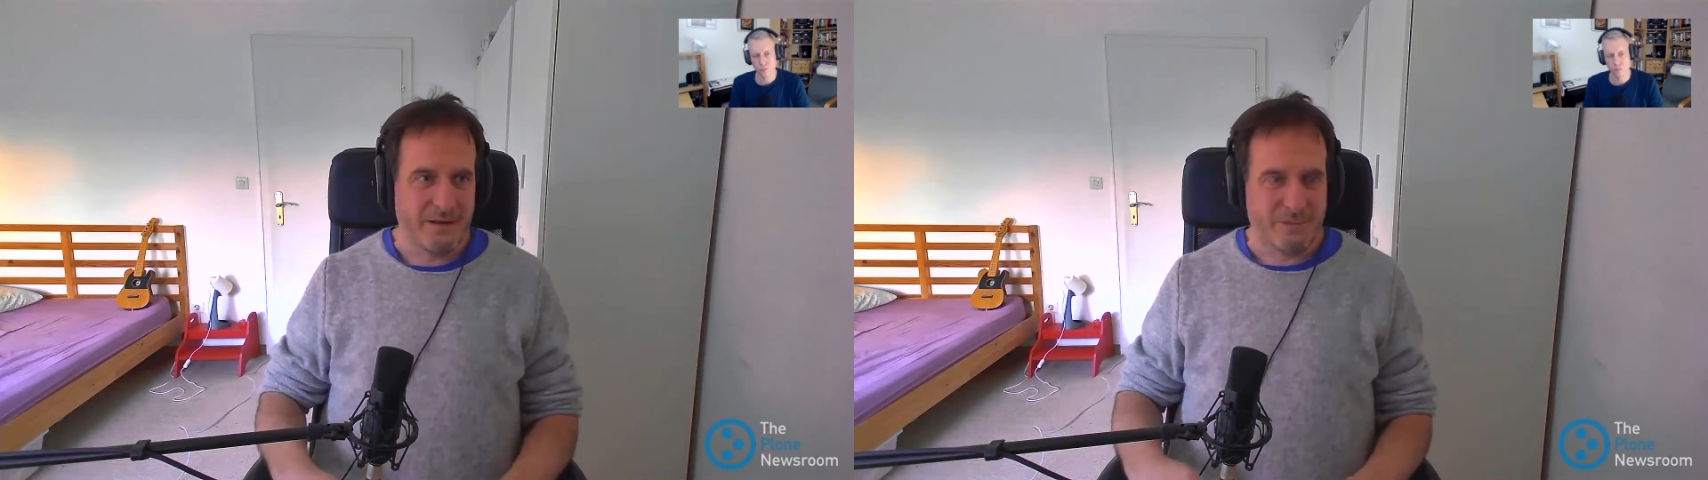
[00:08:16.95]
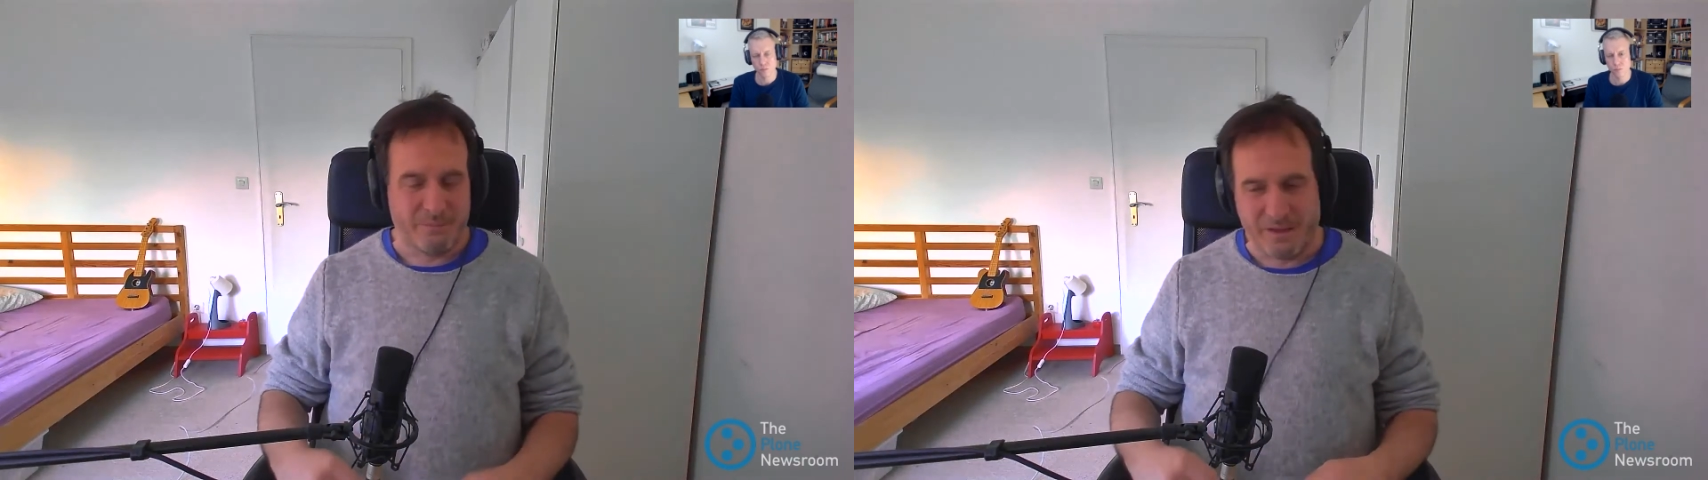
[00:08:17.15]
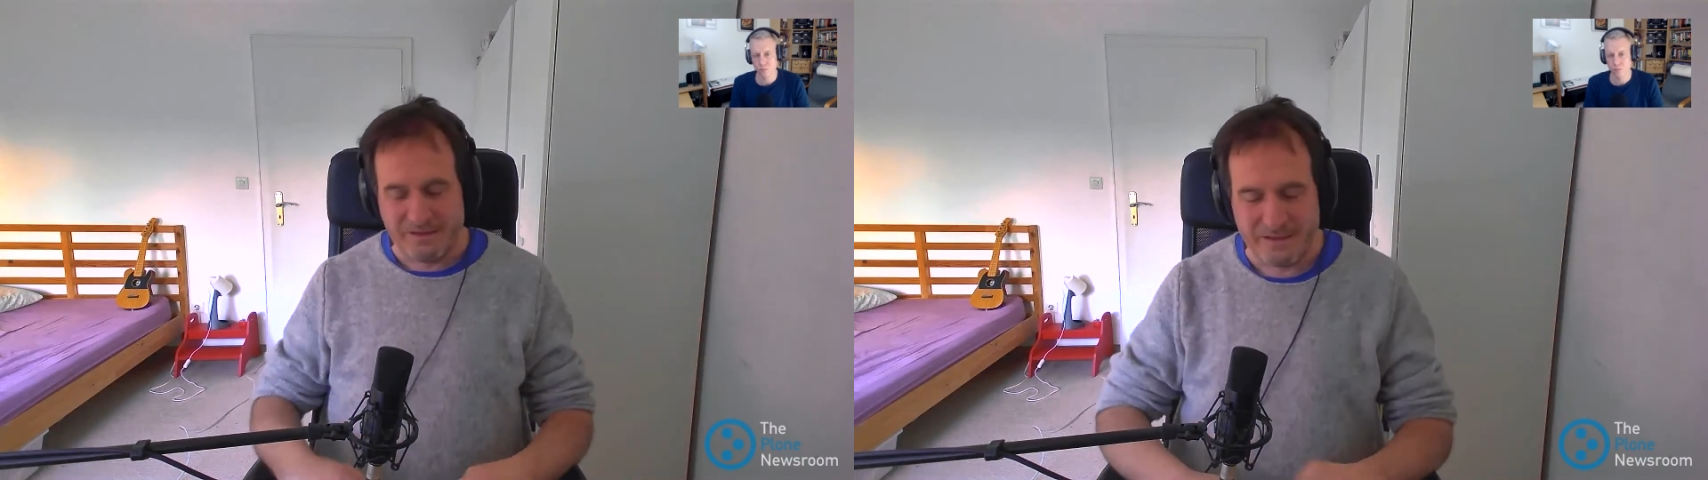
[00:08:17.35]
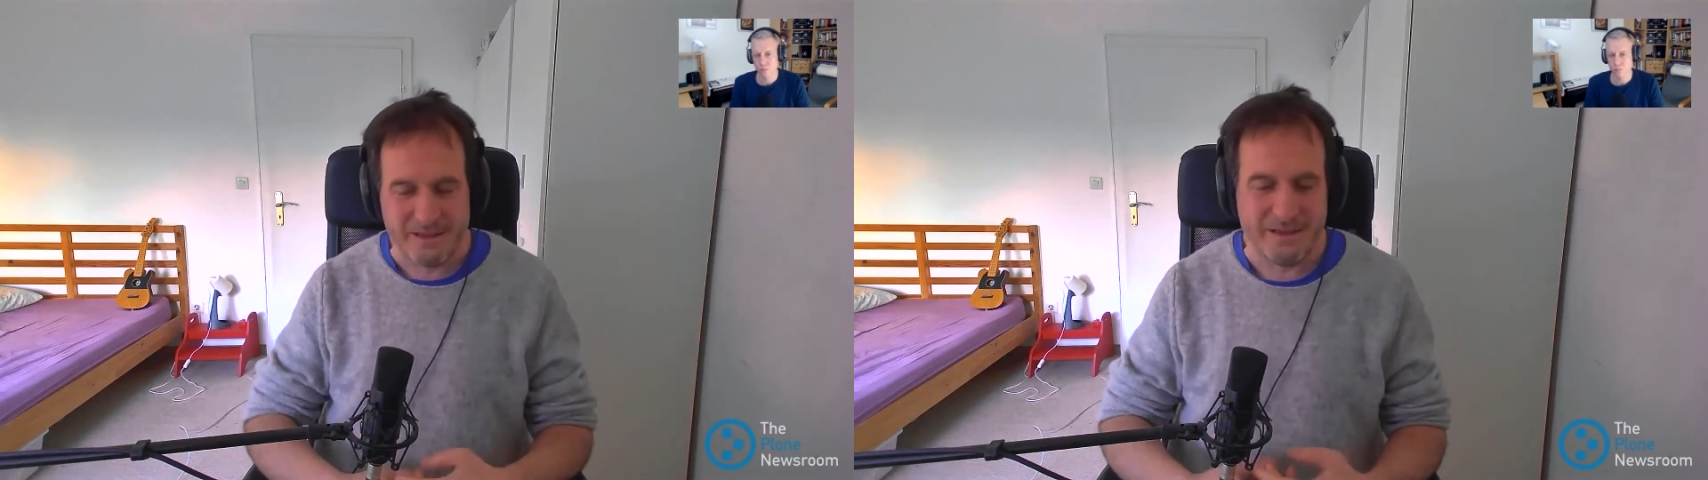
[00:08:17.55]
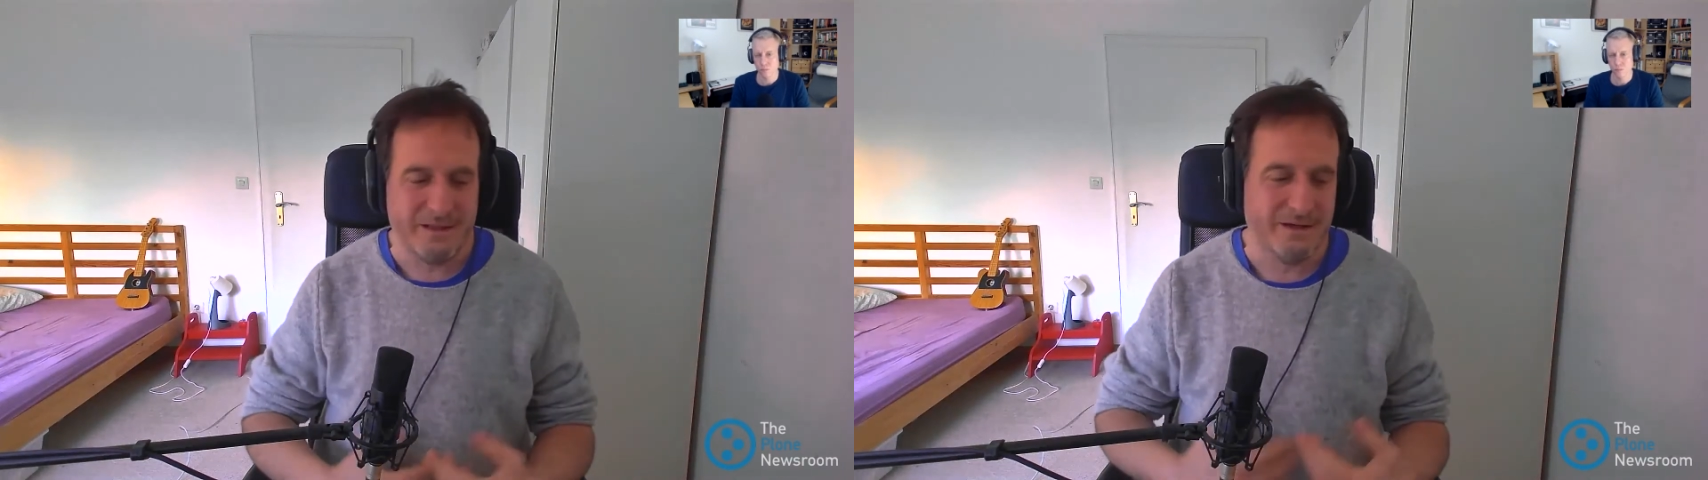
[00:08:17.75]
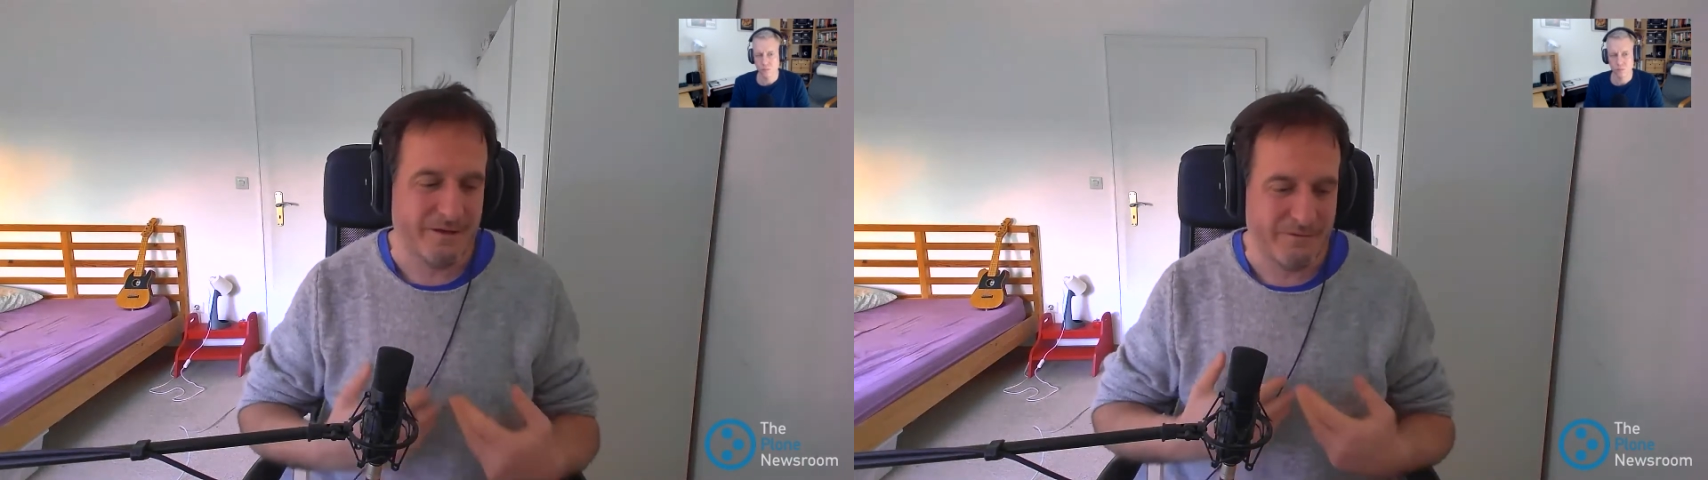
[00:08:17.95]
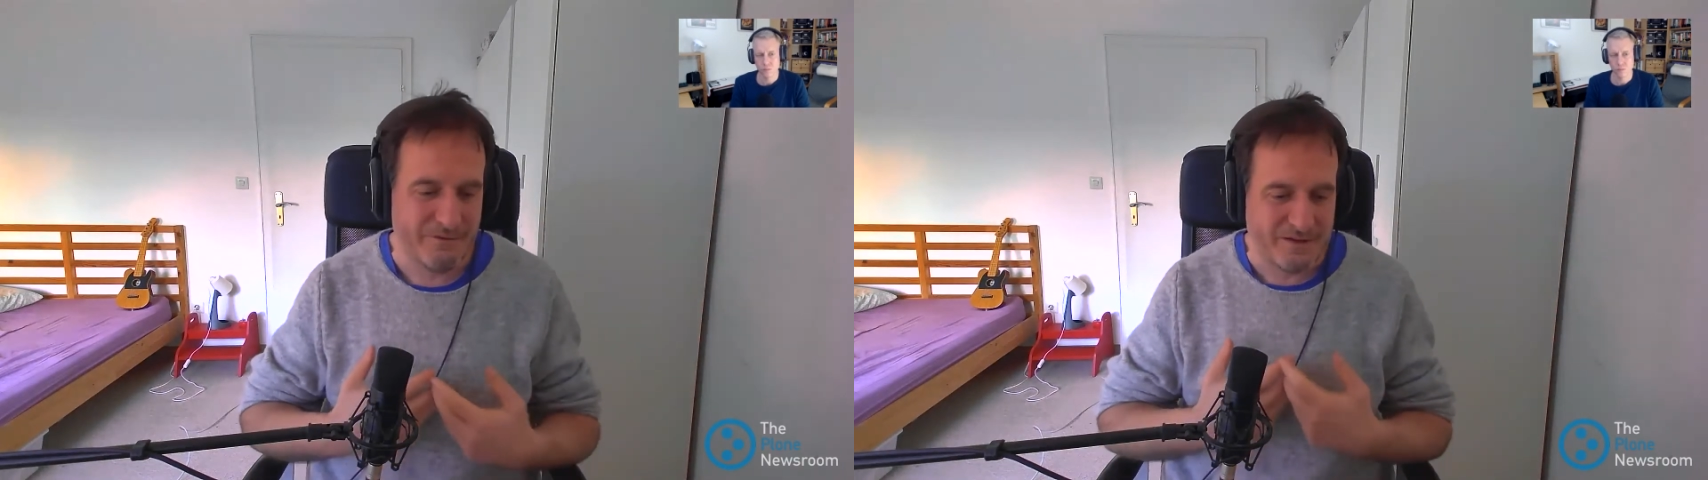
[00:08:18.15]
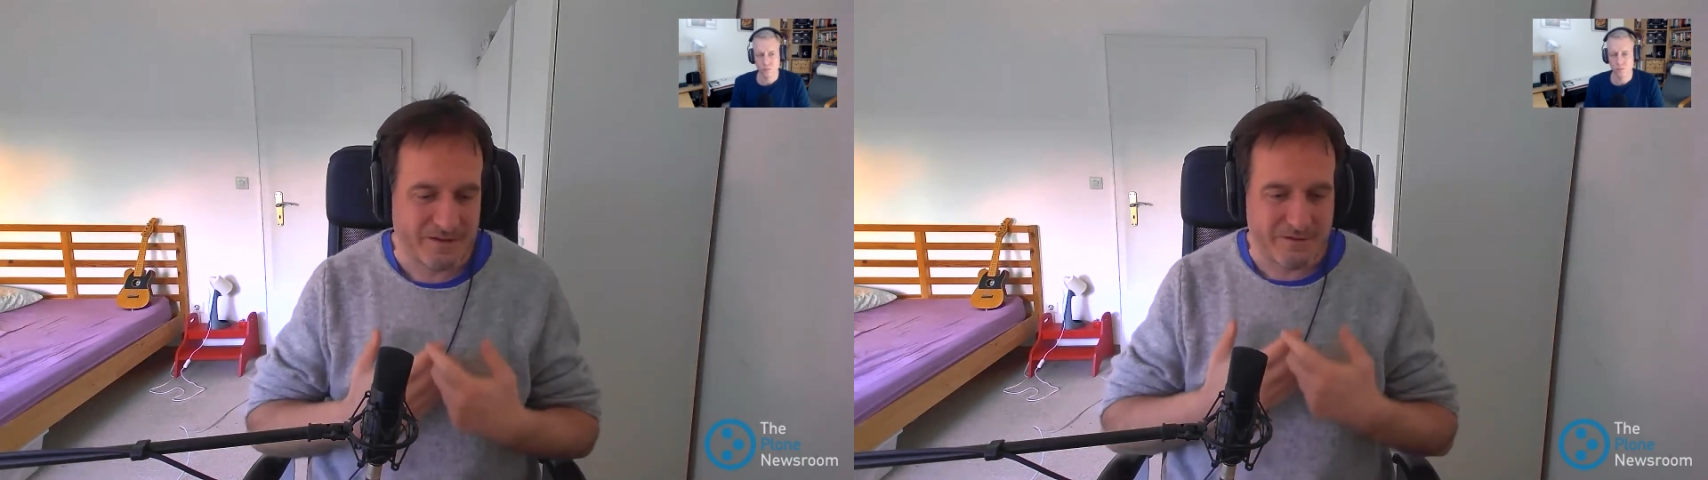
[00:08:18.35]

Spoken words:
But basically, these